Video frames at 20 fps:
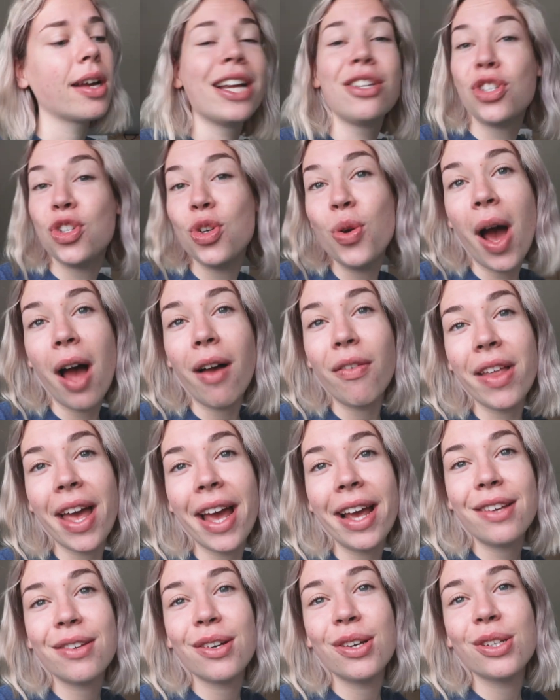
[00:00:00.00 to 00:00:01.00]
I do have
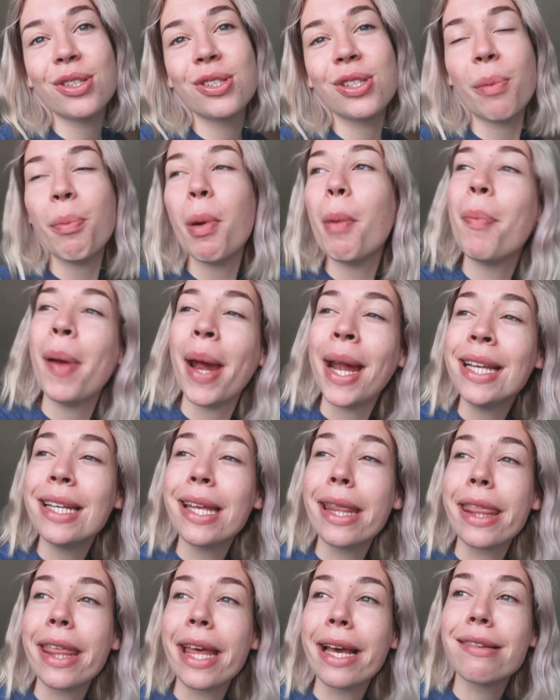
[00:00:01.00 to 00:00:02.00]
like some
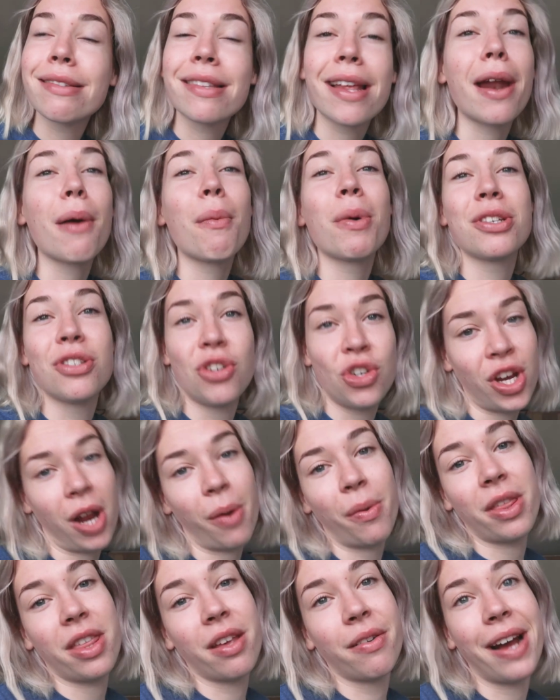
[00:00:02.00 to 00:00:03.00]
opinion things that I want to
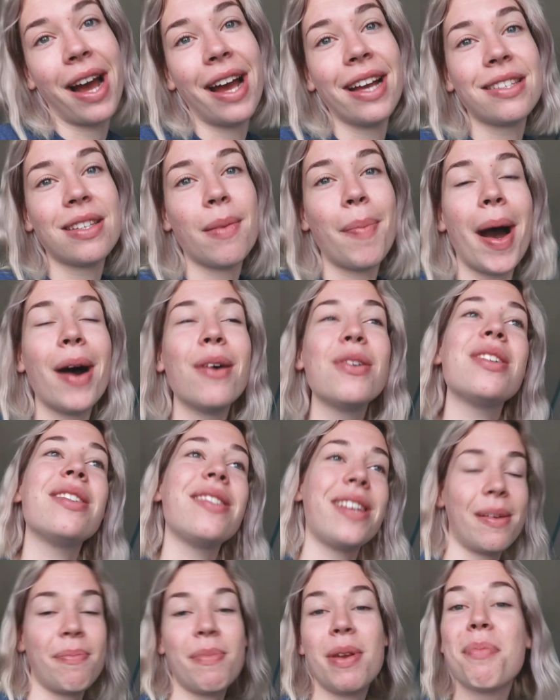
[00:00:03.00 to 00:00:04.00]
share with you guys about
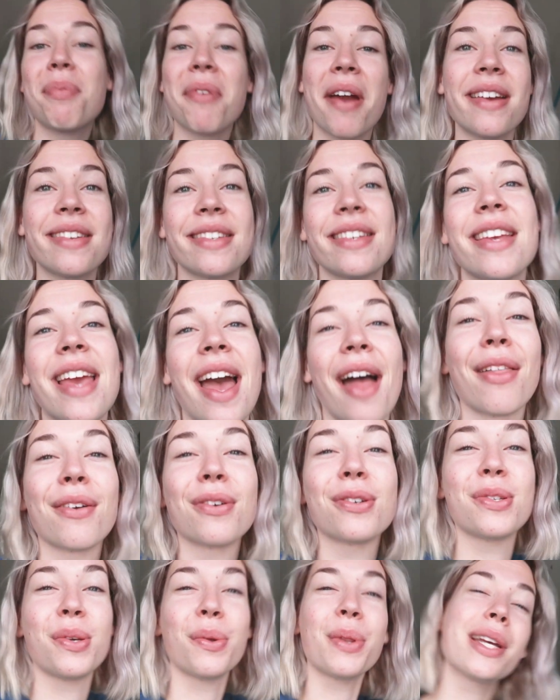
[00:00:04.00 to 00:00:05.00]
Date Me Bryson
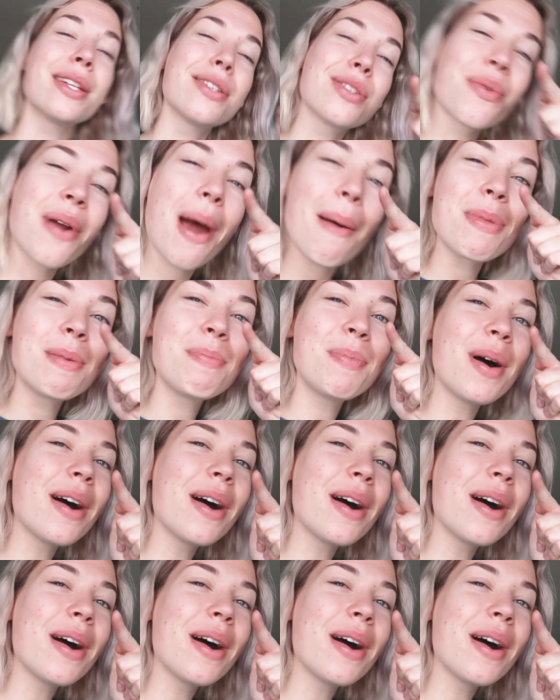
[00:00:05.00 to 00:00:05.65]
Keller, so let's grab the